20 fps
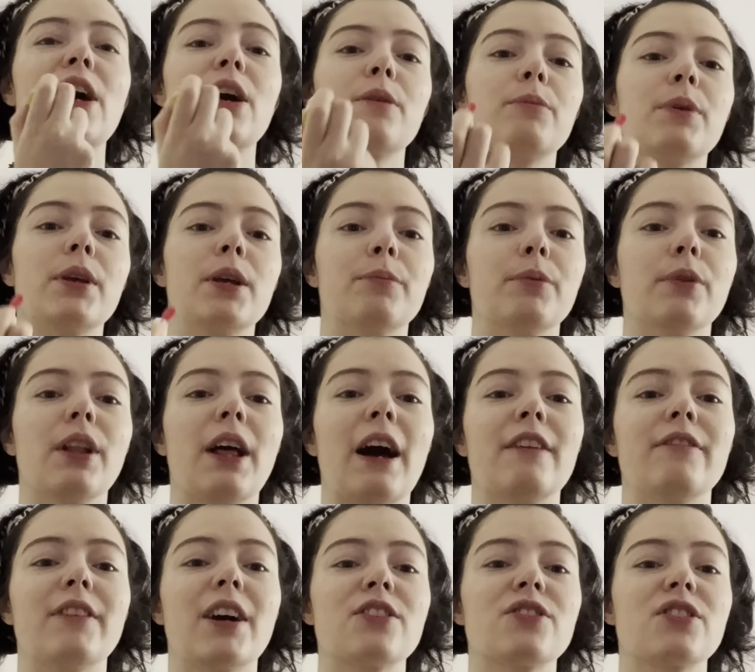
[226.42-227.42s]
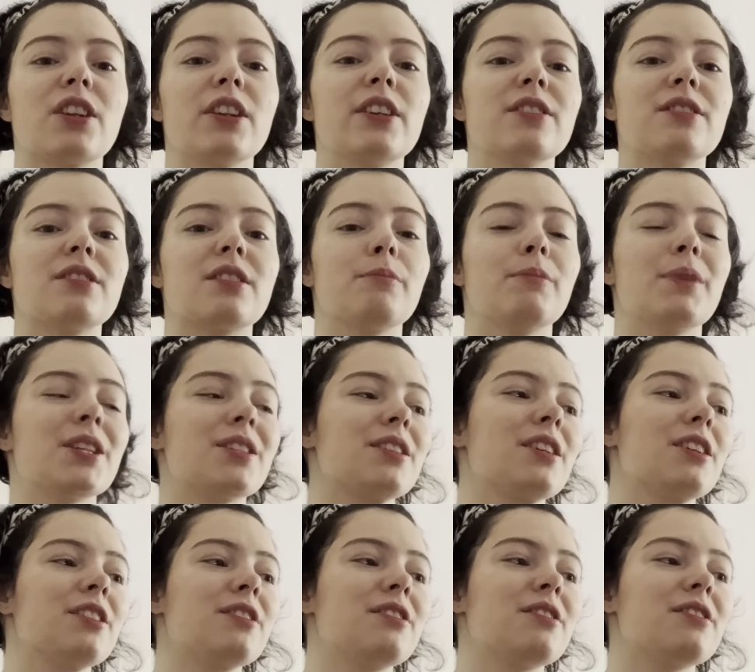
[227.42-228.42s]
people have actually
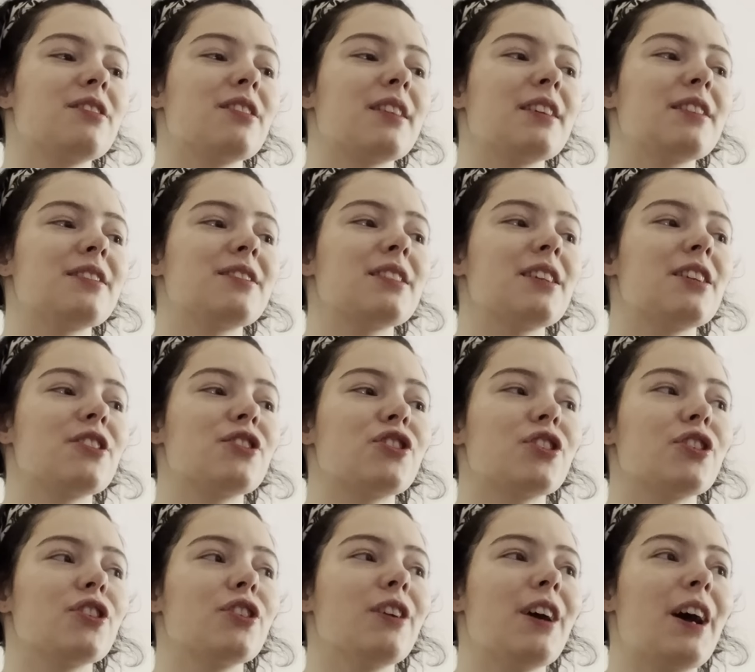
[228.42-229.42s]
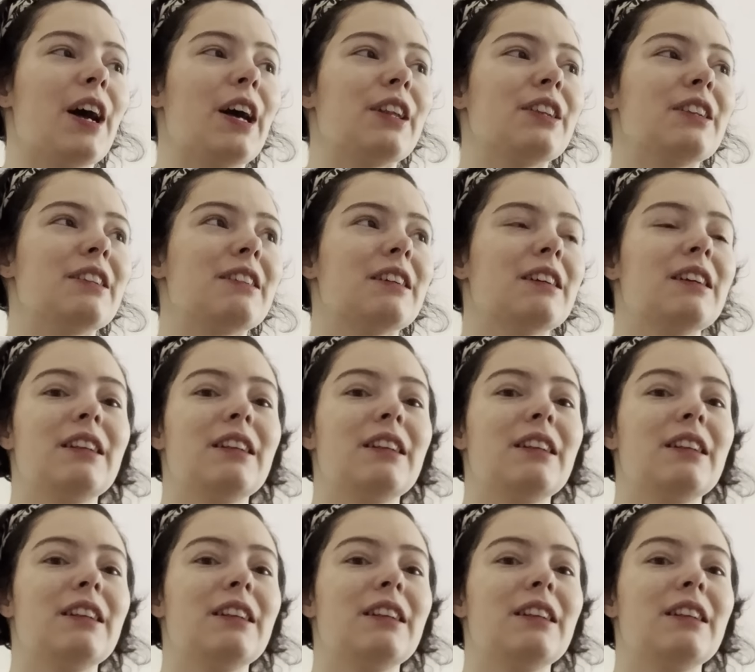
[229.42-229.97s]
submitted to this issue, and